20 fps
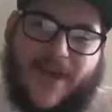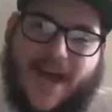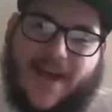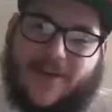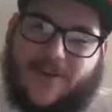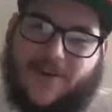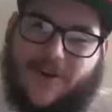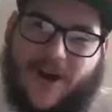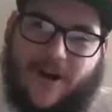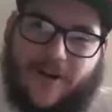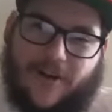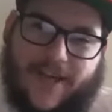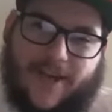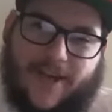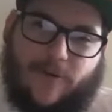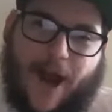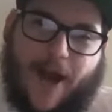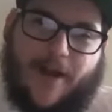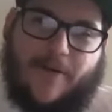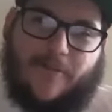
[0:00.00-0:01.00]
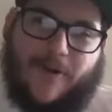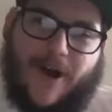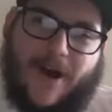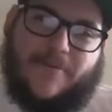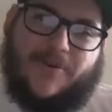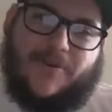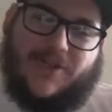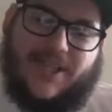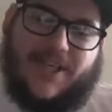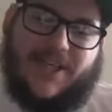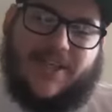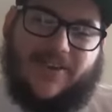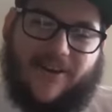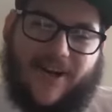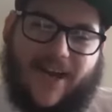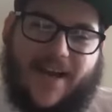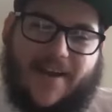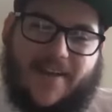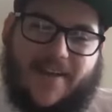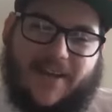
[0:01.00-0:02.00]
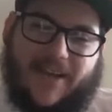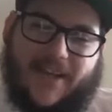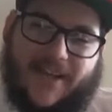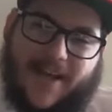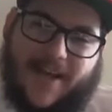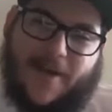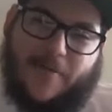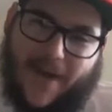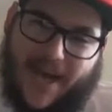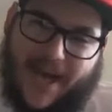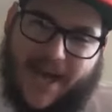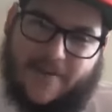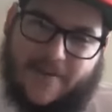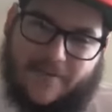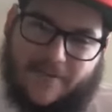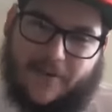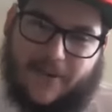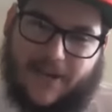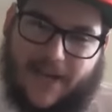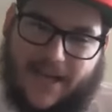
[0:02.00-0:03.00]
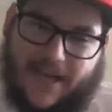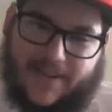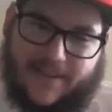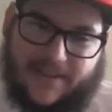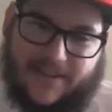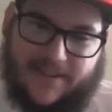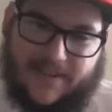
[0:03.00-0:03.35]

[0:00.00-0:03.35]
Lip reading: You know how like rappers say they're like he ain't bad for an athlete.